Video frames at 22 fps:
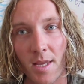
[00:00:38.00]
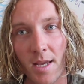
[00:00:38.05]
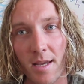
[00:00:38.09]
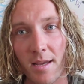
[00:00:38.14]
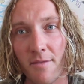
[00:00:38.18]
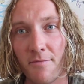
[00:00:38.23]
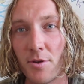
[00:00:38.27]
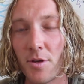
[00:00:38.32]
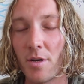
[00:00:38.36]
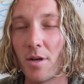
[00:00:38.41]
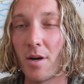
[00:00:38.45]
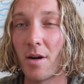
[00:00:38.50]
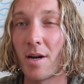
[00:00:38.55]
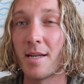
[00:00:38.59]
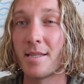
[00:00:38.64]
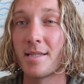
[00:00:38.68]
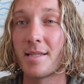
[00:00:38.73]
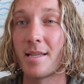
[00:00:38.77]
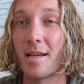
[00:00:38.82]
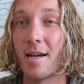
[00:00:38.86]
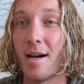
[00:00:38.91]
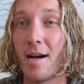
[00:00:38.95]
If you
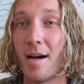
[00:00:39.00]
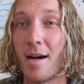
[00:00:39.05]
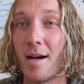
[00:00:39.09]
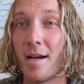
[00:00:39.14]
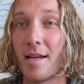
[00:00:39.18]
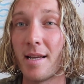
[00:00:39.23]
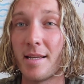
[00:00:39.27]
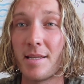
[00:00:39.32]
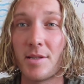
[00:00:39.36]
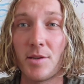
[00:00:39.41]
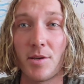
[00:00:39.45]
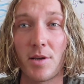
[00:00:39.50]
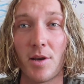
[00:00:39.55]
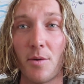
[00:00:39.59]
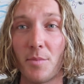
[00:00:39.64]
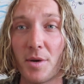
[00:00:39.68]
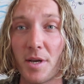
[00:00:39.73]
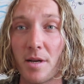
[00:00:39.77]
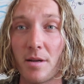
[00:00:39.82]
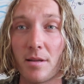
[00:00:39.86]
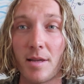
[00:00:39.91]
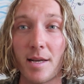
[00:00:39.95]
guys are into
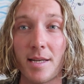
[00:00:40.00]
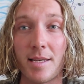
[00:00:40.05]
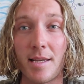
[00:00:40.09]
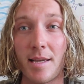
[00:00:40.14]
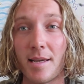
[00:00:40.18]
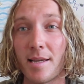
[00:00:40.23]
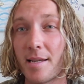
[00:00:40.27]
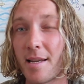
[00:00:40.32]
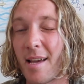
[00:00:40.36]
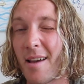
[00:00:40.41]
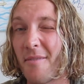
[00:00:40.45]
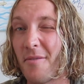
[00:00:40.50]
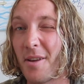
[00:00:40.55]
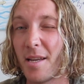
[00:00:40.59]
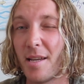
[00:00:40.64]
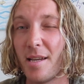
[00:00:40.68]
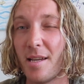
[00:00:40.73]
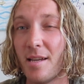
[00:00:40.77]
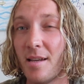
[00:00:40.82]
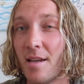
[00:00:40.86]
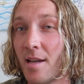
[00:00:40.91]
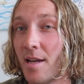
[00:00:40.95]
comic collecting and have
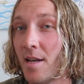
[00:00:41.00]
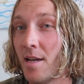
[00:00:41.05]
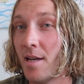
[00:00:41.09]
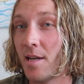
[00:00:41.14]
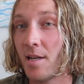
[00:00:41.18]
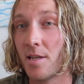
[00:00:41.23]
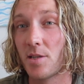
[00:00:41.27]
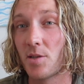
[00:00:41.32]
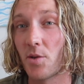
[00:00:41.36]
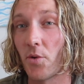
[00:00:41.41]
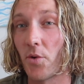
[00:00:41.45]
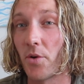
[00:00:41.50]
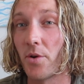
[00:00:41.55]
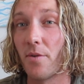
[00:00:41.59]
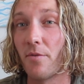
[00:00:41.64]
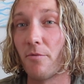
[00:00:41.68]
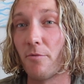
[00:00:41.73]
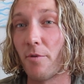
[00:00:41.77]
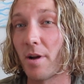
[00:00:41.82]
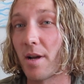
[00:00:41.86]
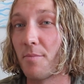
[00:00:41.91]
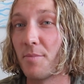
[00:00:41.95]
any sort
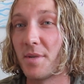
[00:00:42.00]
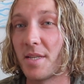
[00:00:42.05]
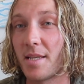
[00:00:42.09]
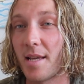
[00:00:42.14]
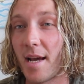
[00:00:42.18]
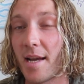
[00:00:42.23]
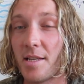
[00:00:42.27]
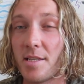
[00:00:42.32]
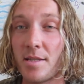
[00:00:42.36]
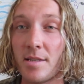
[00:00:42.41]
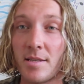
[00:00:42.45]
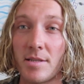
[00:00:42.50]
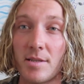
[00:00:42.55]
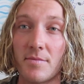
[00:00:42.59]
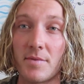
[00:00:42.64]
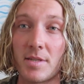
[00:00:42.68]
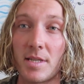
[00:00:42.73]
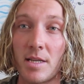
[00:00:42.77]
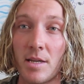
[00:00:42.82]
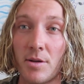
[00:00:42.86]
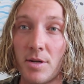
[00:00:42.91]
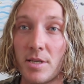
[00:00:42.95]
of recommendations of
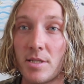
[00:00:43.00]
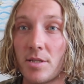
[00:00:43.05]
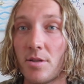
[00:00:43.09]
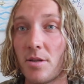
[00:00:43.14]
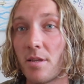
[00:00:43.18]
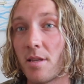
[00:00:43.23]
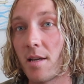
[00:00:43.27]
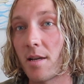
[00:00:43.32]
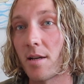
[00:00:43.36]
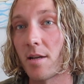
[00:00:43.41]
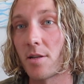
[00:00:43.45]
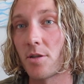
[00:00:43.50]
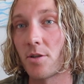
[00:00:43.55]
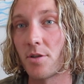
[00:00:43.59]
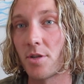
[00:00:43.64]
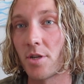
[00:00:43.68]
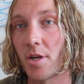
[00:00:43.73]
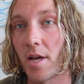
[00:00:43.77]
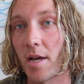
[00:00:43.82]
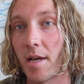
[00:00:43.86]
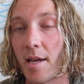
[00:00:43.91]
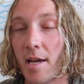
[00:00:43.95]
series you think I should
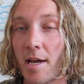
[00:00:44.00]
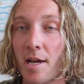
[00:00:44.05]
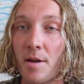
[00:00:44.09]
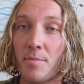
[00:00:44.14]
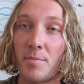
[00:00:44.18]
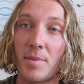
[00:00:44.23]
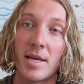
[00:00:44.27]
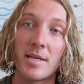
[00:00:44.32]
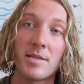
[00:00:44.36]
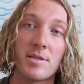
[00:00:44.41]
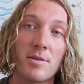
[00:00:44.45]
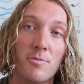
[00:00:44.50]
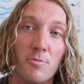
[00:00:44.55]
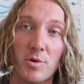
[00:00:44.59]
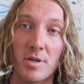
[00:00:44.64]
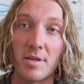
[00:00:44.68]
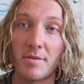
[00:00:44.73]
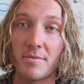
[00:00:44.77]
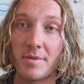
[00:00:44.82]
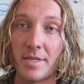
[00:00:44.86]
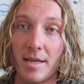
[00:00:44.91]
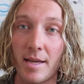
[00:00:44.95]
check out based on
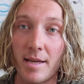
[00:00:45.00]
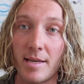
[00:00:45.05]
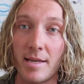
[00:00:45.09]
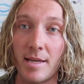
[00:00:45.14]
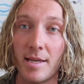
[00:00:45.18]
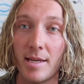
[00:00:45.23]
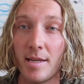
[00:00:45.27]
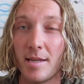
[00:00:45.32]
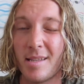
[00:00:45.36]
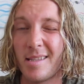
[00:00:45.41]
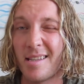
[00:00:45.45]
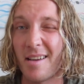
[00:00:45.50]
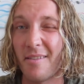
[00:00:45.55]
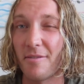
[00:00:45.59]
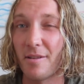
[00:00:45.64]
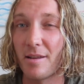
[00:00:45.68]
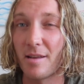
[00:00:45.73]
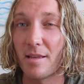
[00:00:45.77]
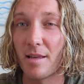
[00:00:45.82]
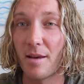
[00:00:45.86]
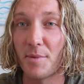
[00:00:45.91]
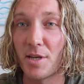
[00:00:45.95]
what you've seen here,
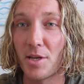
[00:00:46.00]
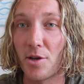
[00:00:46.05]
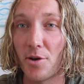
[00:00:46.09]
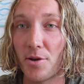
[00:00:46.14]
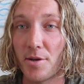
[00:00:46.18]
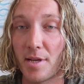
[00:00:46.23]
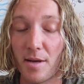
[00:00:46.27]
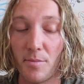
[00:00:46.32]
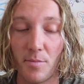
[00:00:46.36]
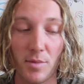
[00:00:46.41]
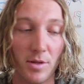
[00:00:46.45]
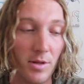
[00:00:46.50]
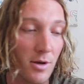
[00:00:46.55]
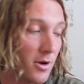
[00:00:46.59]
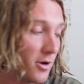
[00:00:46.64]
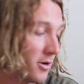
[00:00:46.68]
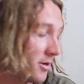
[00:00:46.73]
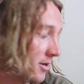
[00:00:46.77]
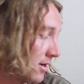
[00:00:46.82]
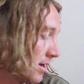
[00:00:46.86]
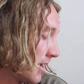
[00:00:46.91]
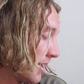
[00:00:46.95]
definitely let me know down
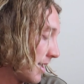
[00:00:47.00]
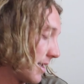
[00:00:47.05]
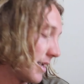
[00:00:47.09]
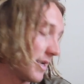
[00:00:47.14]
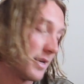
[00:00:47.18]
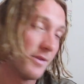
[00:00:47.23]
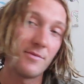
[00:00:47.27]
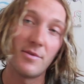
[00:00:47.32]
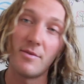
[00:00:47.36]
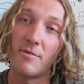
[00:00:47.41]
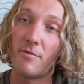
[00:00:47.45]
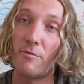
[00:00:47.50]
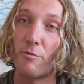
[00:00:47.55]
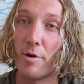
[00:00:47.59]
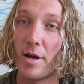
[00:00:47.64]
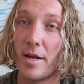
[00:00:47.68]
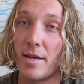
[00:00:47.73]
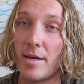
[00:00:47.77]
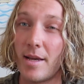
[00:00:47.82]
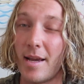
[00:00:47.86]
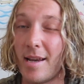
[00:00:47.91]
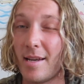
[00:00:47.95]
below. And if you've
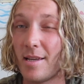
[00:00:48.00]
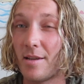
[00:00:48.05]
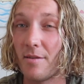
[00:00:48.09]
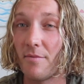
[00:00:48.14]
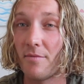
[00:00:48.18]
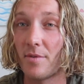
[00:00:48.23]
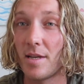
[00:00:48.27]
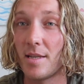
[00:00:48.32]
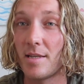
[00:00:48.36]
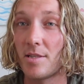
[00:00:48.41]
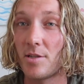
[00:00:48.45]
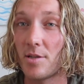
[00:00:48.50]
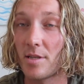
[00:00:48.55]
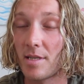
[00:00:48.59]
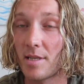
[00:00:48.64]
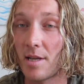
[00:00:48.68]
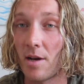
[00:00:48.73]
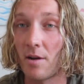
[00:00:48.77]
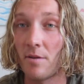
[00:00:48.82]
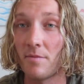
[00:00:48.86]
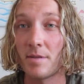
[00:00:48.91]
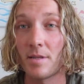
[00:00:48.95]
read any of these
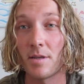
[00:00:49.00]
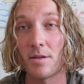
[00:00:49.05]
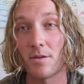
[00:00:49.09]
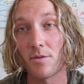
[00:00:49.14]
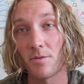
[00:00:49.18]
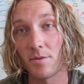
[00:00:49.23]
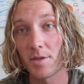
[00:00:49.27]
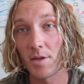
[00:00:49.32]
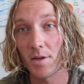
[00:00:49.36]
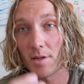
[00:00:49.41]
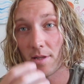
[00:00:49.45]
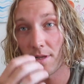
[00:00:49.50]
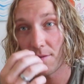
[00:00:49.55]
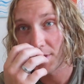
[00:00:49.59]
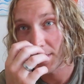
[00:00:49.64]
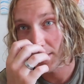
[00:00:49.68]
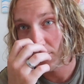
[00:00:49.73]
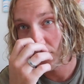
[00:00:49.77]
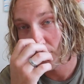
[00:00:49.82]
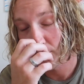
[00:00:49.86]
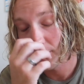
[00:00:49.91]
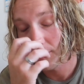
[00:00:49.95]
yourselves, also let
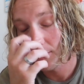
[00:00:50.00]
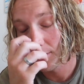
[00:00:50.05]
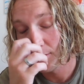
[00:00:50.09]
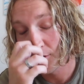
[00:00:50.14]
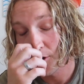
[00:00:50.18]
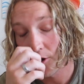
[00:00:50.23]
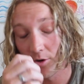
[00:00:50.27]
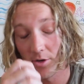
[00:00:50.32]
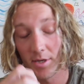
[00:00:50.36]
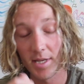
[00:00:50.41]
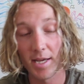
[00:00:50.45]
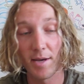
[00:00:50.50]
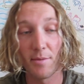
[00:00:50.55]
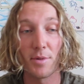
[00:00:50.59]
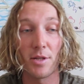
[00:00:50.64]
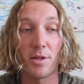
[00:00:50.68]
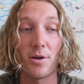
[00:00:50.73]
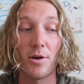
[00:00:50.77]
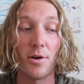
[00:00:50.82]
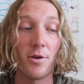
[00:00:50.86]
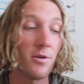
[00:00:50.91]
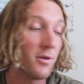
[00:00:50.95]
me know down
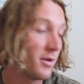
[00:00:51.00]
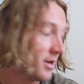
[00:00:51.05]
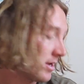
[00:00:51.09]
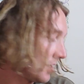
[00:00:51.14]
below.